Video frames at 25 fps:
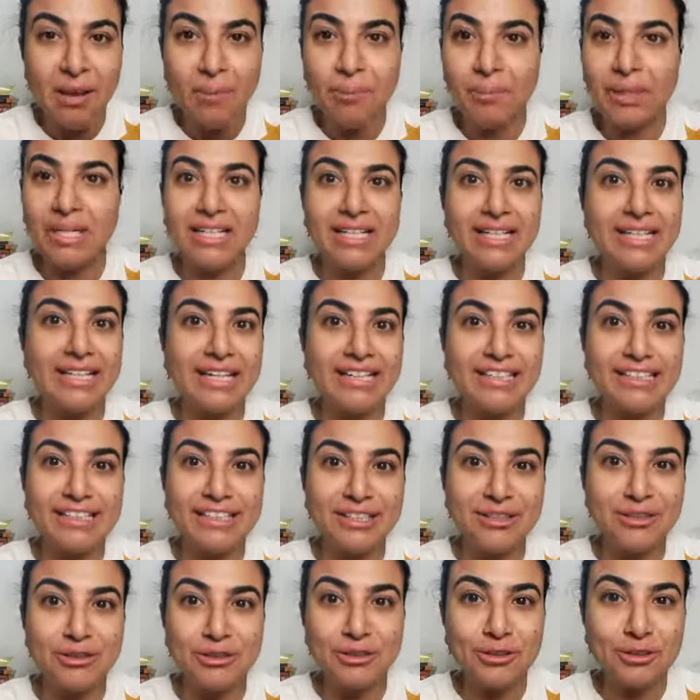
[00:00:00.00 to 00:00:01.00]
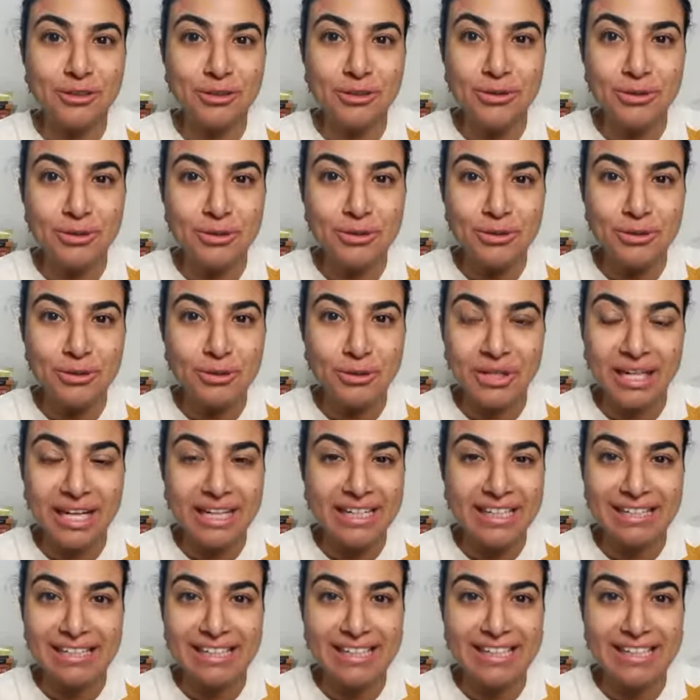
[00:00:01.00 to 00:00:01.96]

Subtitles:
but he continues to do so, right?